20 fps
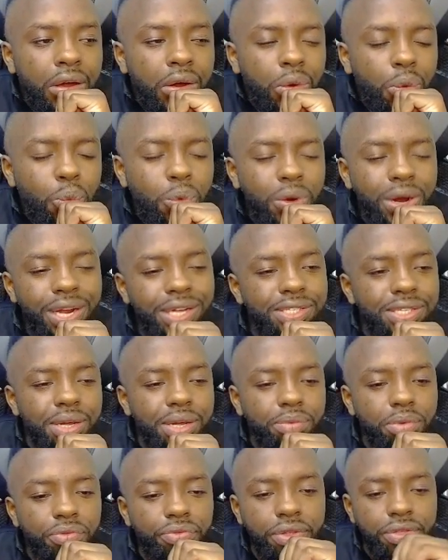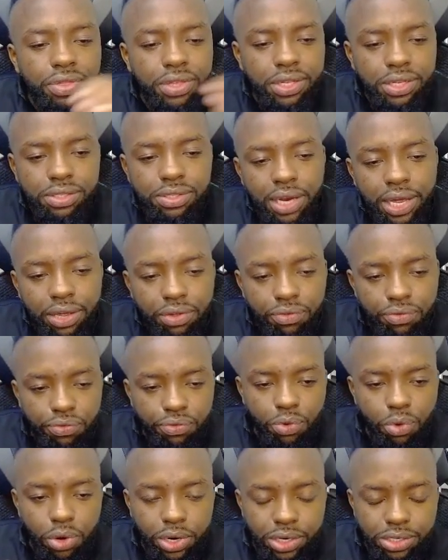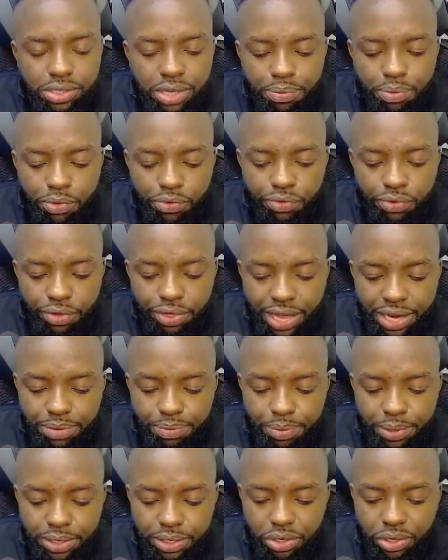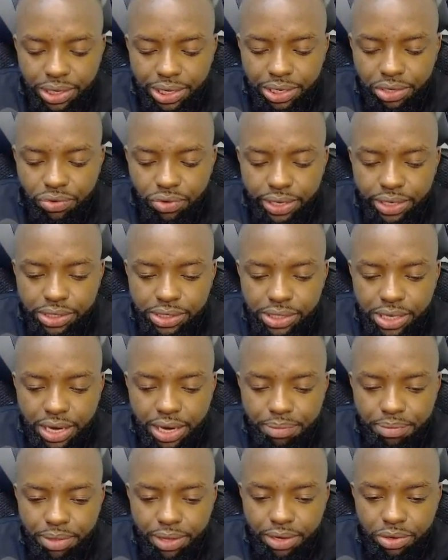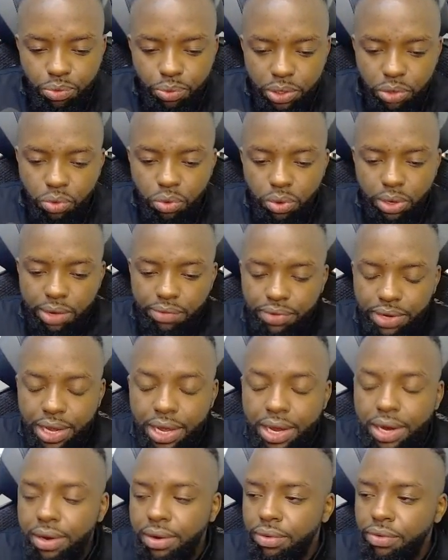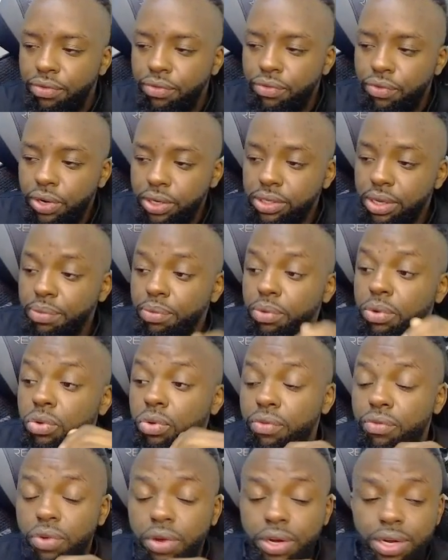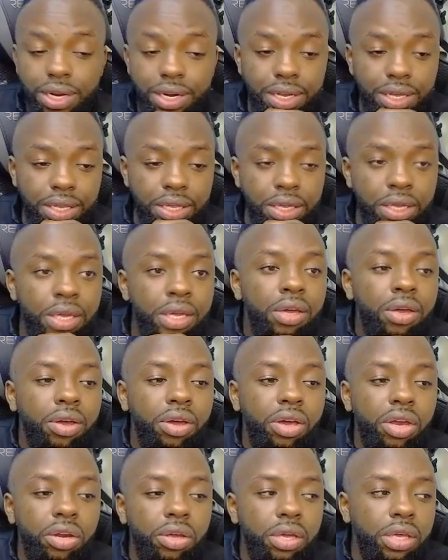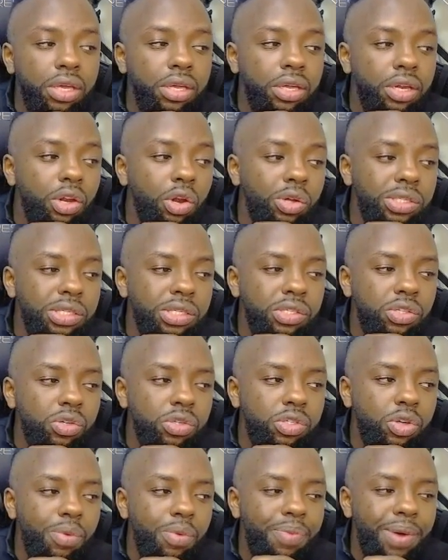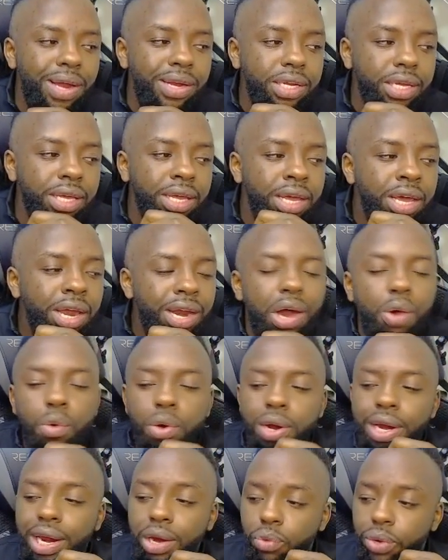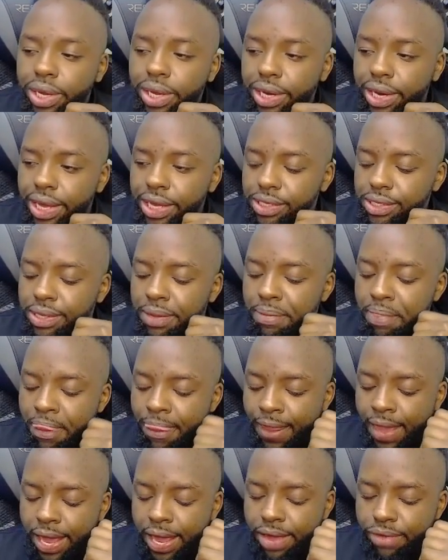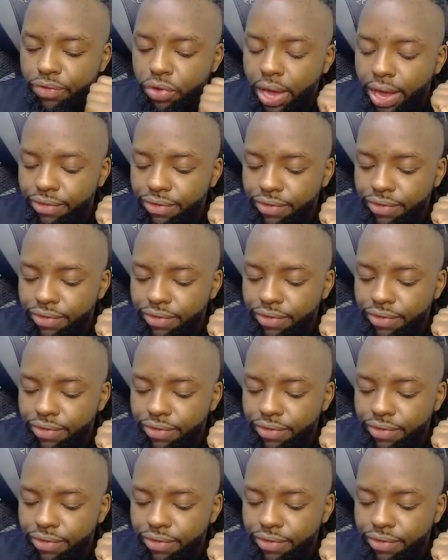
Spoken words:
what are some of the things, like for example for that particular trade setup that we could have done, for example, to avoid any losses or stop hunting. Now what I realized, if you have